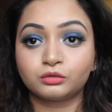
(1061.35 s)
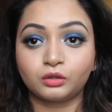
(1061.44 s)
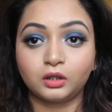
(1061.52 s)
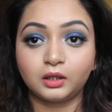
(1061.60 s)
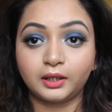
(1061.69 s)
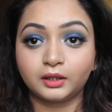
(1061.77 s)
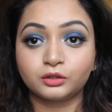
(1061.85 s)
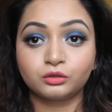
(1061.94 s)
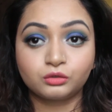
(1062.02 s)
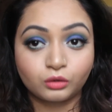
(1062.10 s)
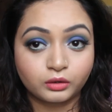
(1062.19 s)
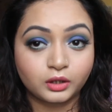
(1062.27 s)
like a
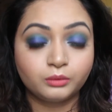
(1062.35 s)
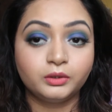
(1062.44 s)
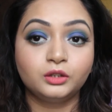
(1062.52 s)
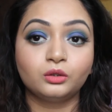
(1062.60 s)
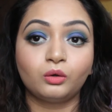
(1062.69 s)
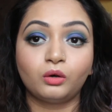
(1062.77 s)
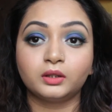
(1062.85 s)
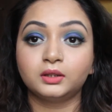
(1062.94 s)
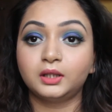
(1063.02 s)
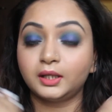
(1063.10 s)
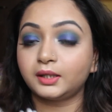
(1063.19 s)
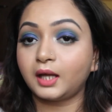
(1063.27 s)
tutorial video on
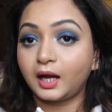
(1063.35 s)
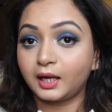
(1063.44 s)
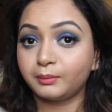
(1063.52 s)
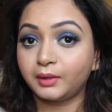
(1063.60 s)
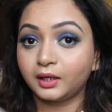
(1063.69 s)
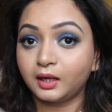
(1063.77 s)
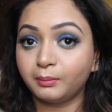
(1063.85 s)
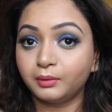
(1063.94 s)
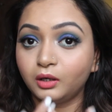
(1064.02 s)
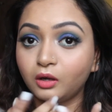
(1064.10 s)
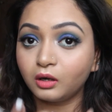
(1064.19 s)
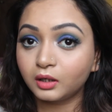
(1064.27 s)
this eye makeup
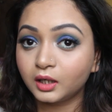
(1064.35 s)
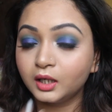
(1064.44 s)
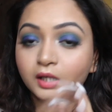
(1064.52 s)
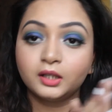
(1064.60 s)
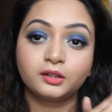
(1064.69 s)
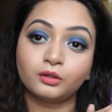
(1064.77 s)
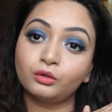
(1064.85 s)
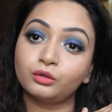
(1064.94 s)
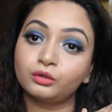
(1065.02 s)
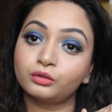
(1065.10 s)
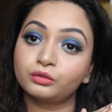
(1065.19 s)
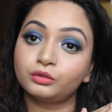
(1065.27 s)
look,
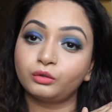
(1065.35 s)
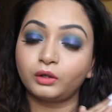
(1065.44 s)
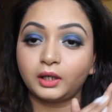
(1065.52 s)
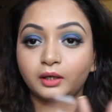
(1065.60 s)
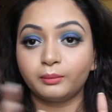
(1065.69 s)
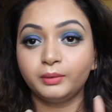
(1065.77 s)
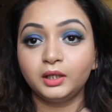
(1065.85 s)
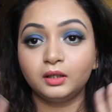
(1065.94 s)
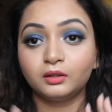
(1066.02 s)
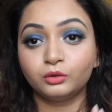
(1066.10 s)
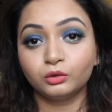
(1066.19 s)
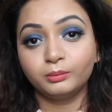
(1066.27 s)
so you'll
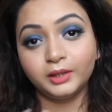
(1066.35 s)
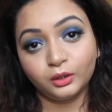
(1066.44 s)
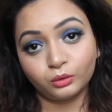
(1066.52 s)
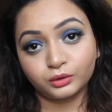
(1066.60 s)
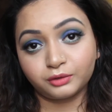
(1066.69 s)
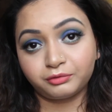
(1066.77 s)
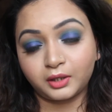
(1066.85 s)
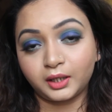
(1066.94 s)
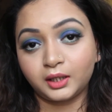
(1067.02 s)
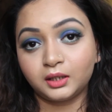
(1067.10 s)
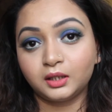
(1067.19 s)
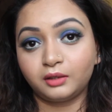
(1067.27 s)
be
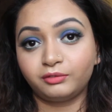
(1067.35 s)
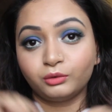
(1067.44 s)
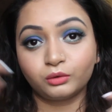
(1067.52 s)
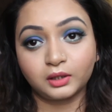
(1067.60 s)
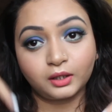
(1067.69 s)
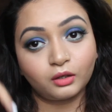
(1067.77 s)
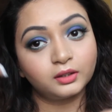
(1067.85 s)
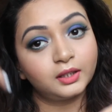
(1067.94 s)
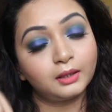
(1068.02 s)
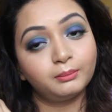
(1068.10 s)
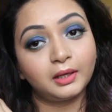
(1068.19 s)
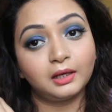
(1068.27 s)
notified if you click on
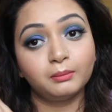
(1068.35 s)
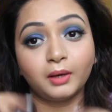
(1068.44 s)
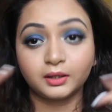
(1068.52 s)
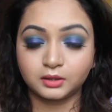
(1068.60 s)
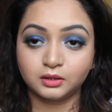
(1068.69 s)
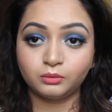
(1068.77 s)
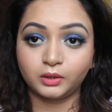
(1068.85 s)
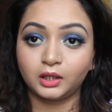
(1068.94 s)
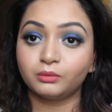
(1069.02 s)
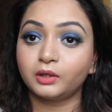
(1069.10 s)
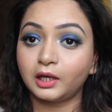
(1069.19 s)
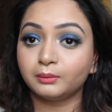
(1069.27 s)
that bell button
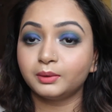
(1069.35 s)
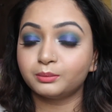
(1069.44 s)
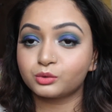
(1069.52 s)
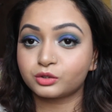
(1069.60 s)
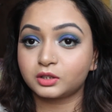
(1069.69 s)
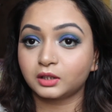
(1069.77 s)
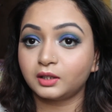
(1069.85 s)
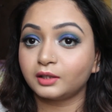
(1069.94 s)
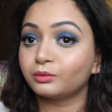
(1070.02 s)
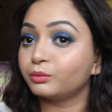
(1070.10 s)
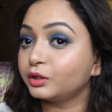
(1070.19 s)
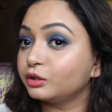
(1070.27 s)
whenever I'll be posting
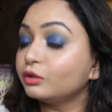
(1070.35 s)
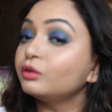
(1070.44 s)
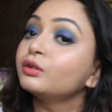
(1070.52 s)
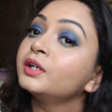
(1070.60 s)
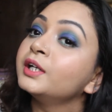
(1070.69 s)
that video.